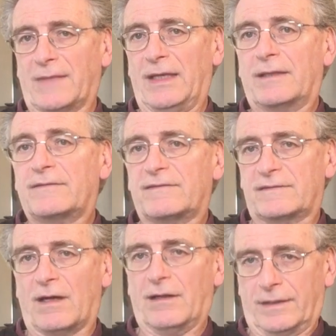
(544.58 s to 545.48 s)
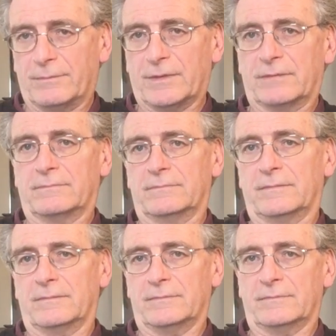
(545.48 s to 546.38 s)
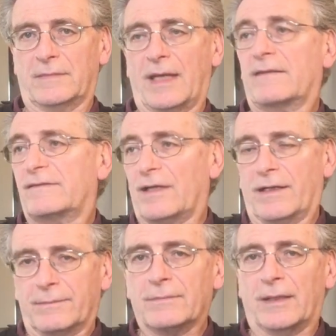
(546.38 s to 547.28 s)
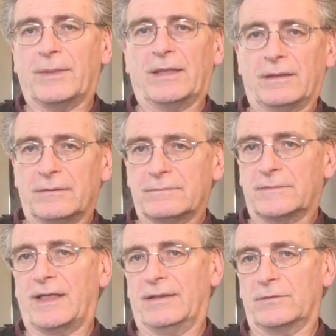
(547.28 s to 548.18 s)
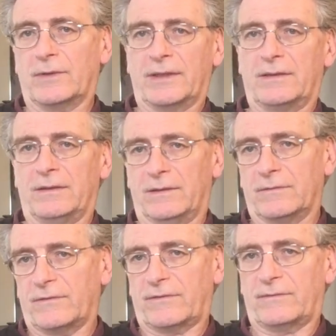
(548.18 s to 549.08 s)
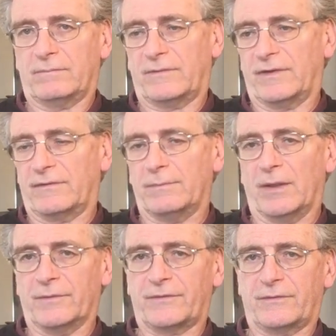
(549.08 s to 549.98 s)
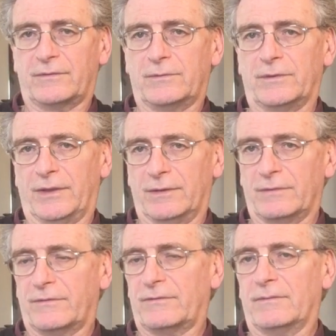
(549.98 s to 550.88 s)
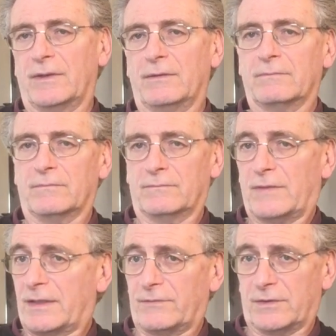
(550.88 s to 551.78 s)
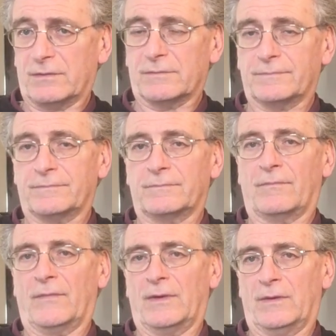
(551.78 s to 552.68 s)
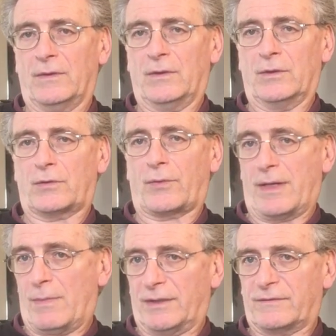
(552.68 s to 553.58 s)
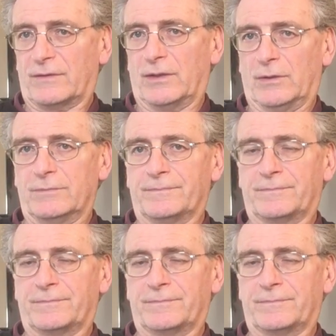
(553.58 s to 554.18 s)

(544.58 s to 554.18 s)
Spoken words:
X time, maybe 10, 20 years, 6 months, 2 years, whatever, 3 months ago.